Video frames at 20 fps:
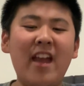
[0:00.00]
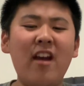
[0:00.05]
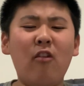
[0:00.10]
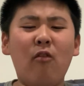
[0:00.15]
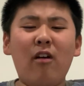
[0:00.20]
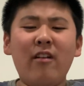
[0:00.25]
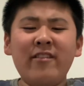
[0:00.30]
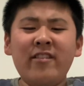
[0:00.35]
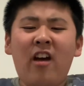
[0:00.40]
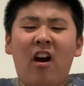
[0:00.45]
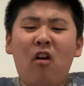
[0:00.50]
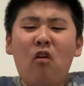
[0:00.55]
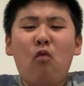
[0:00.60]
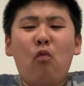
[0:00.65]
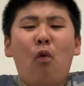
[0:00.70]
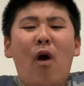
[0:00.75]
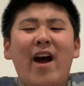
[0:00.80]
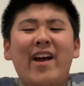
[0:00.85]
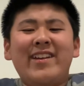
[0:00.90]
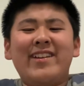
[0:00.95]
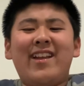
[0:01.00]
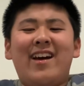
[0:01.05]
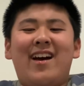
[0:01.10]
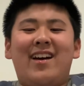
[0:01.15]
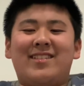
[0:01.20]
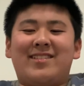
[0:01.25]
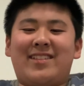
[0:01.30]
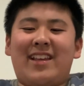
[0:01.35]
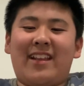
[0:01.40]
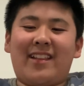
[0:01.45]
"Well, no
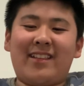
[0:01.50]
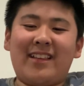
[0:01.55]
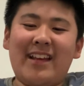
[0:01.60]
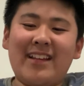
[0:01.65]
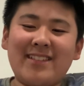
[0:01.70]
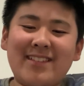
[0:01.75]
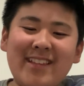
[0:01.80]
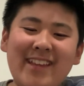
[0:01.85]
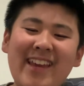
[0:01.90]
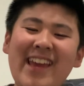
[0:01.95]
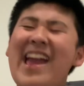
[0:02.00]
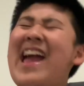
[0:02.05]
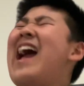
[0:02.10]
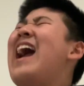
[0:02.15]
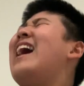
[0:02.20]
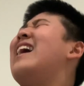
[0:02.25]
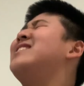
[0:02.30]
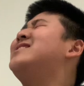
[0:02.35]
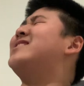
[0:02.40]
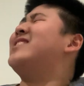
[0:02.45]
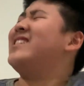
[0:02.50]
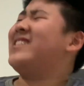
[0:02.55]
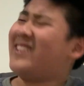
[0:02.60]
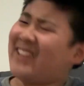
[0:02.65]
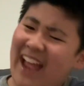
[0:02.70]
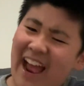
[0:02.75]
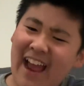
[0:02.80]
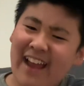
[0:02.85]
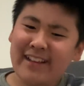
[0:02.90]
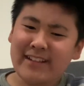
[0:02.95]
wonder," said Leslie, "at
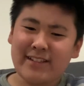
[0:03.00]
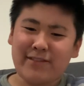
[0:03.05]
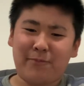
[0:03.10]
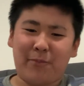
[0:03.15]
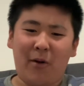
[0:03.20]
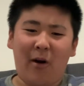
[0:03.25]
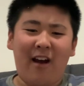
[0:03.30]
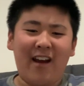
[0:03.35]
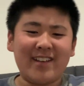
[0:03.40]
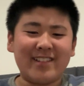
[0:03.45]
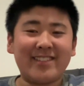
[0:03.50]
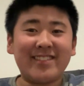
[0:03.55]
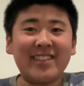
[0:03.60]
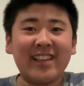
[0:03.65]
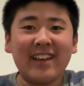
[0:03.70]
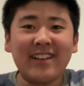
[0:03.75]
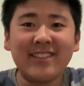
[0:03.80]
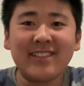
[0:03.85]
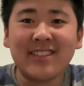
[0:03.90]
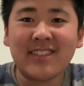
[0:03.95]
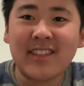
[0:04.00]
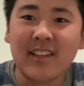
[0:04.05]
today's prices."